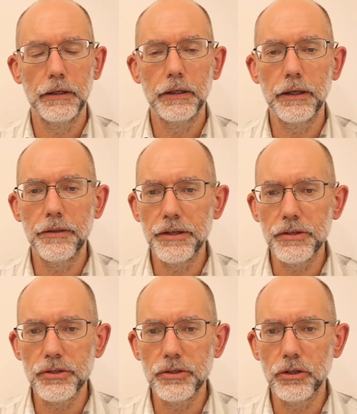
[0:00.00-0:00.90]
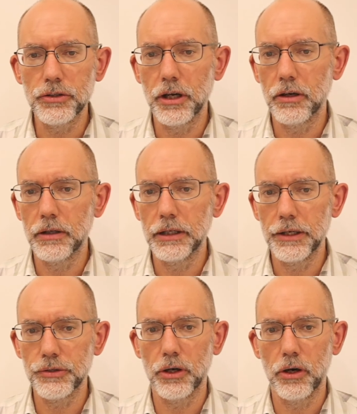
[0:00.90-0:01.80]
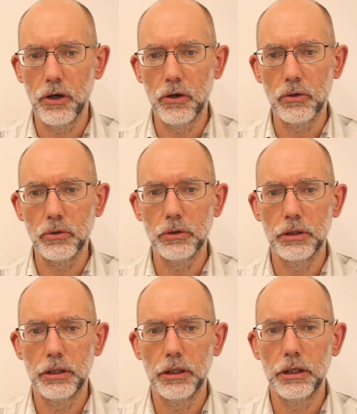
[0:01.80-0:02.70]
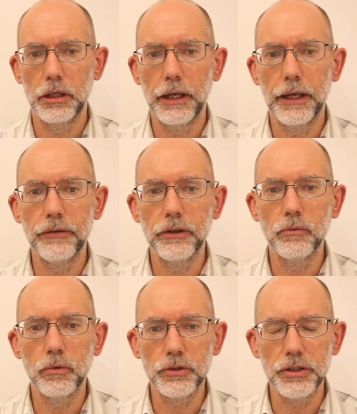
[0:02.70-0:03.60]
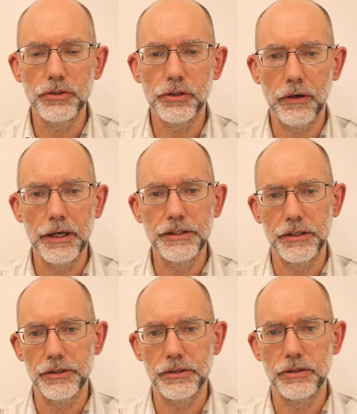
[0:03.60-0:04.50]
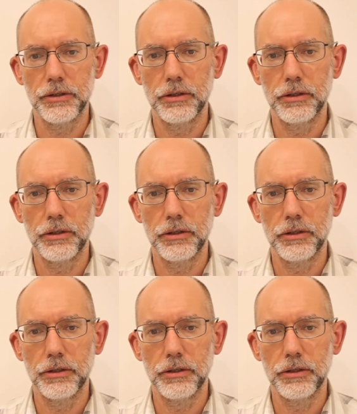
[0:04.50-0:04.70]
And this not only as a whole and in what is greatest,